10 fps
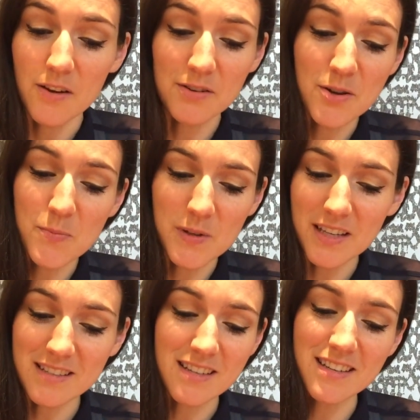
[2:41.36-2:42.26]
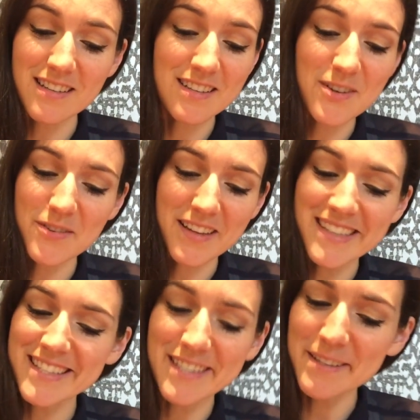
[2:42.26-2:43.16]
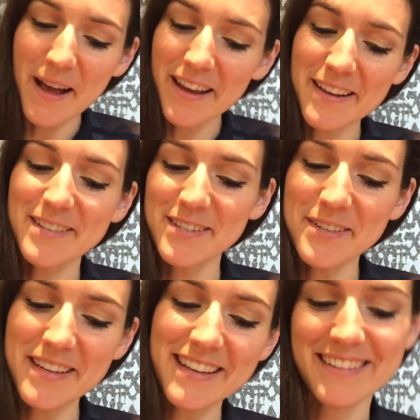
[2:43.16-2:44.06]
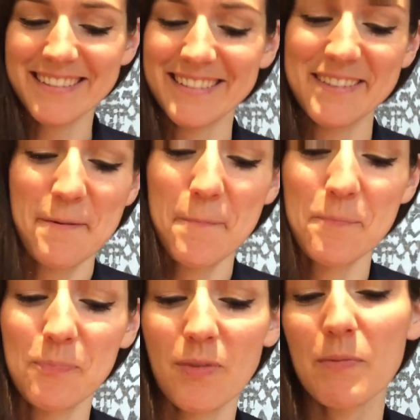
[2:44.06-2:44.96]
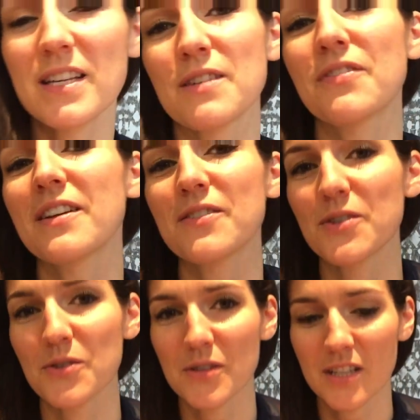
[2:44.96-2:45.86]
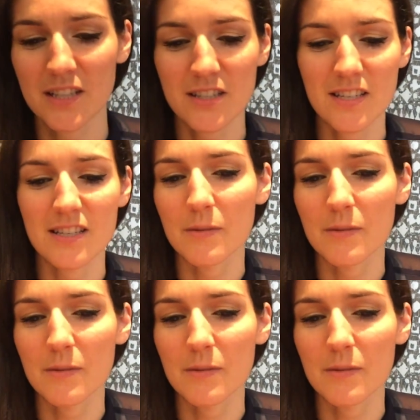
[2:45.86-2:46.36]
No, but that's I can still eat it because the flavors are so delicious.